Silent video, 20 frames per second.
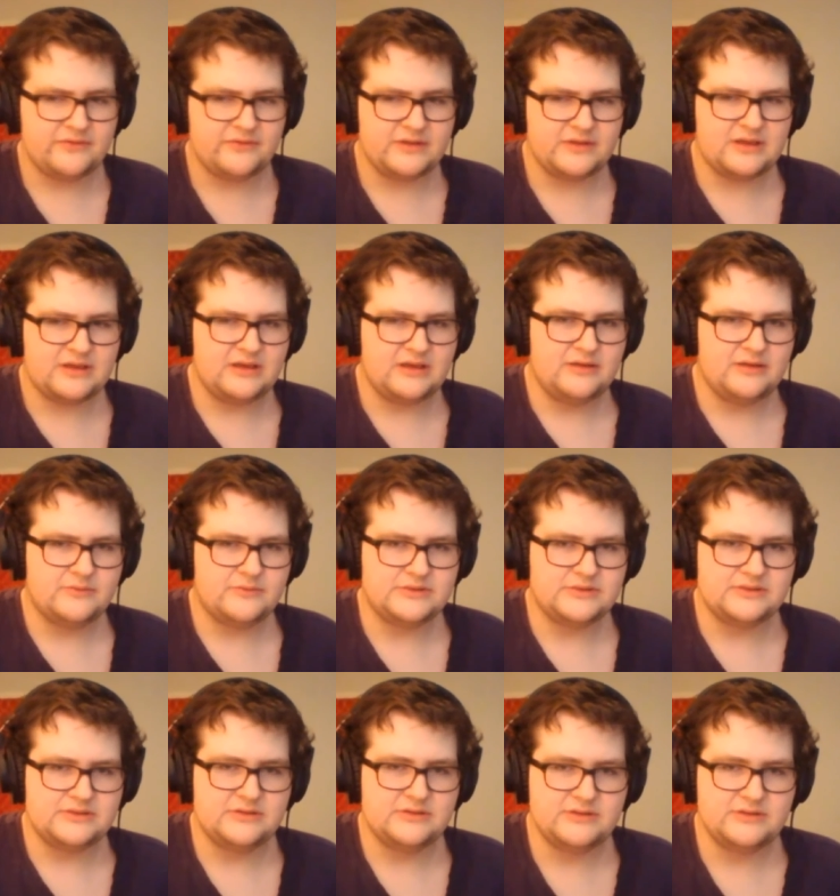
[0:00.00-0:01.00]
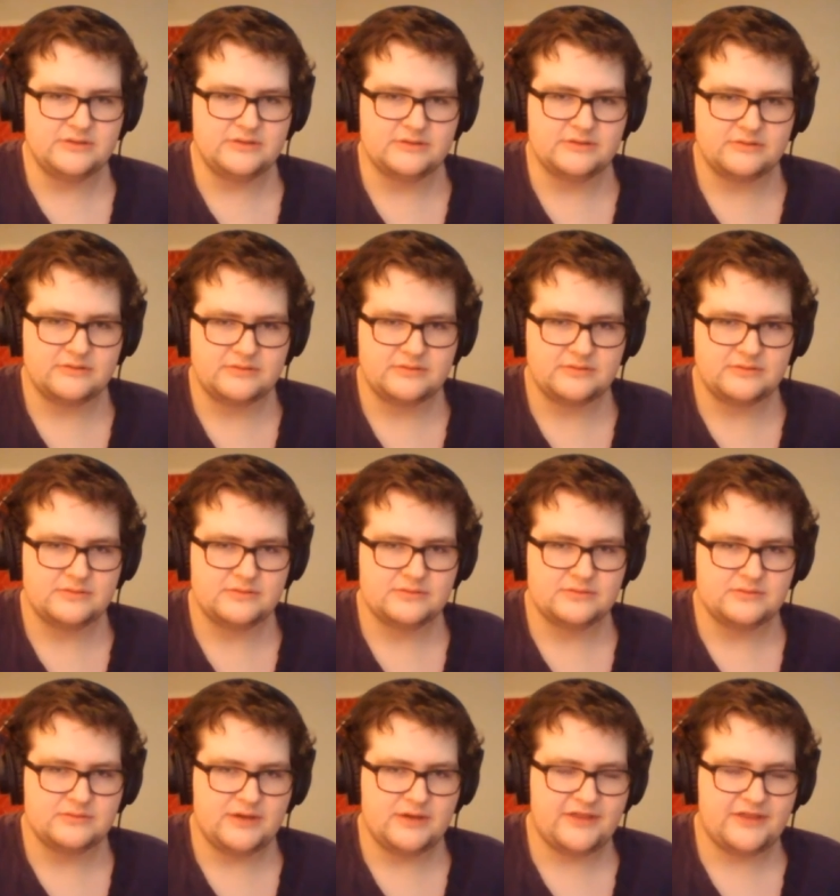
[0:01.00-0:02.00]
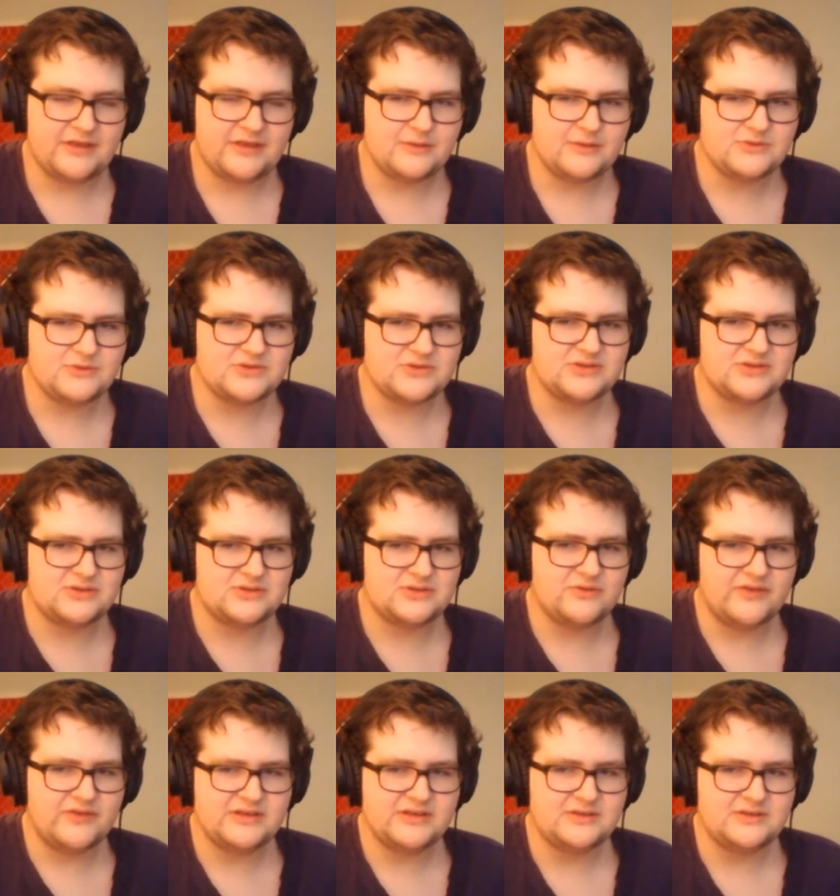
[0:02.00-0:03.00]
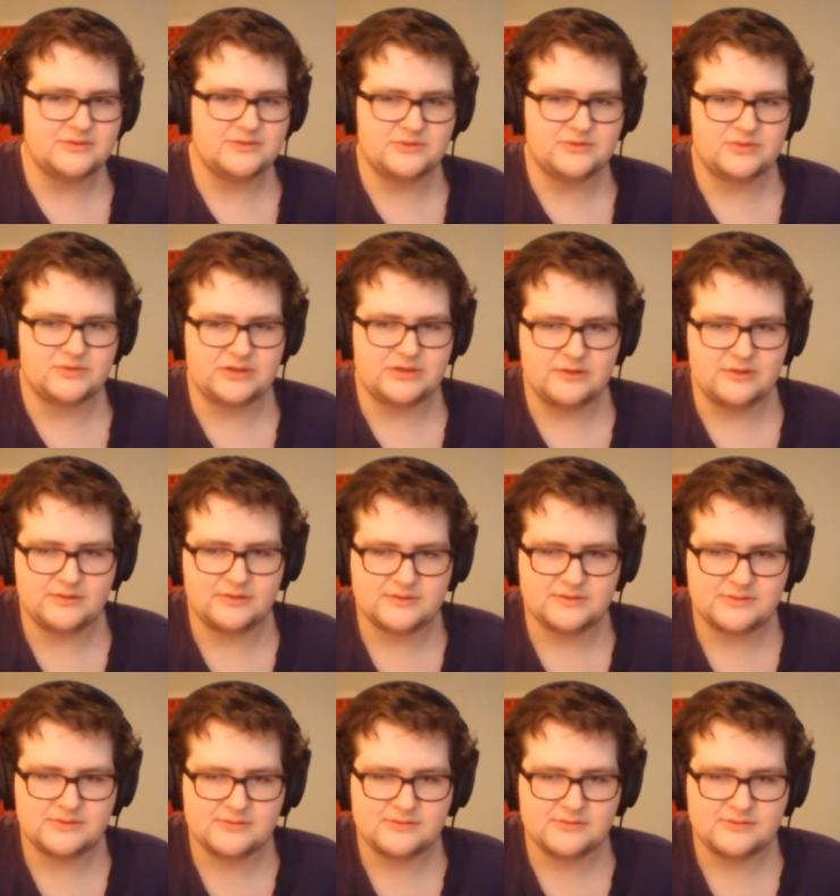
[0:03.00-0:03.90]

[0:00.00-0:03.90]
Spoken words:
think Ian was there either. I think it was just the two of us and those 3 girls.